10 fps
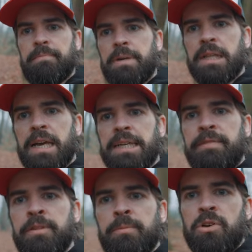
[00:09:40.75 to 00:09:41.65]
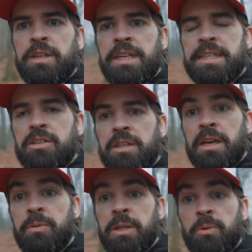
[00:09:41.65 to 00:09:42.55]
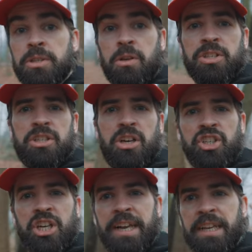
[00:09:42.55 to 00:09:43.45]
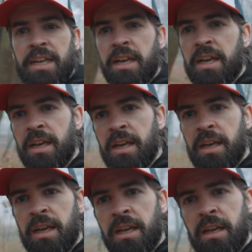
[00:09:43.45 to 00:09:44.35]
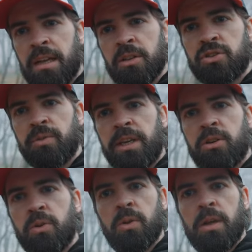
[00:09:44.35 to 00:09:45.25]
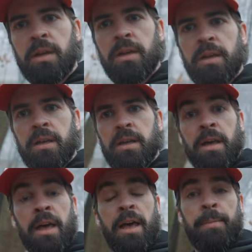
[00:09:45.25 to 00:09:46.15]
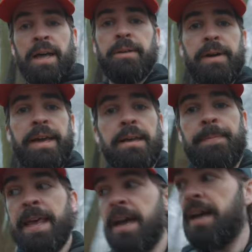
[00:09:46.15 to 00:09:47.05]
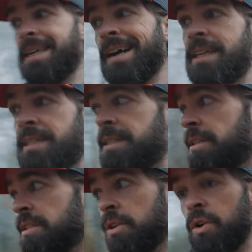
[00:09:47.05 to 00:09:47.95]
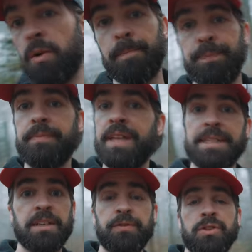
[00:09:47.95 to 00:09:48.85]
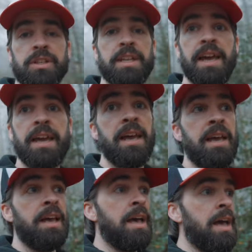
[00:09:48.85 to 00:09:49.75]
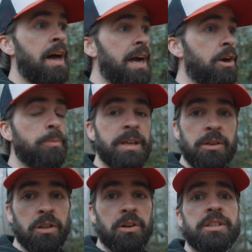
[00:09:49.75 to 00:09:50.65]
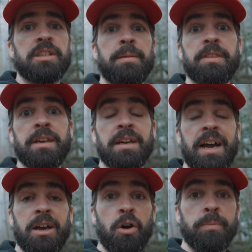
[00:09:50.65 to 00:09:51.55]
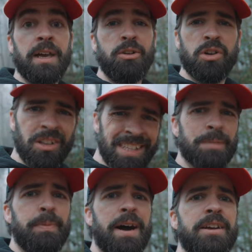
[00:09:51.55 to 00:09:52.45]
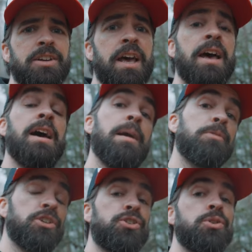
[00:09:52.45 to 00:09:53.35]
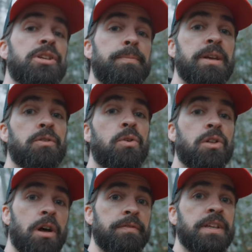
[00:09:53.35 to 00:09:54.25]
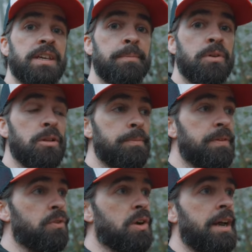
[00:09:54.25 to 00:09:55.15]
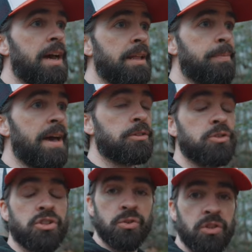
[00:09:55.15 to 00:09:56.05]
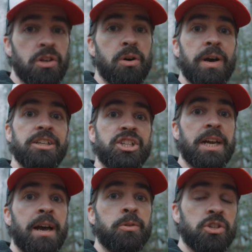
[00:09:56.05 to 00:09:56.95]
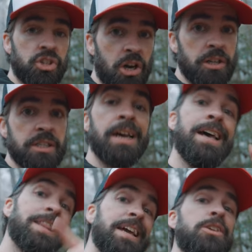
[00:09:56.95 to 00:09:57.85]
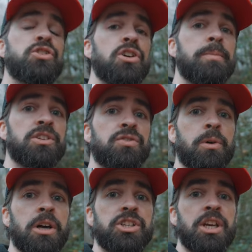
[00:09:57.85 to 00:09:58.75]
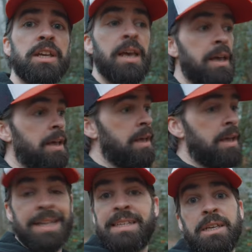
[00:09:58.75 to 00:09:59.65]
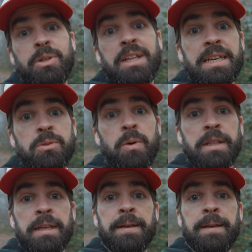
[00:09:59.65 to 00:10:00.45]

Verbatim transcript: I like it even more than yesterday when it was all sunshiny. Looks really cool. But anyway, yeah, guys, so that's it for today. I hope that you learned something. I hope that you got inspired. I'm gonna shoot some b-roll of the gimbal before I head back to the studio and check out the shots. Thank you so much for watching and see you in the next one.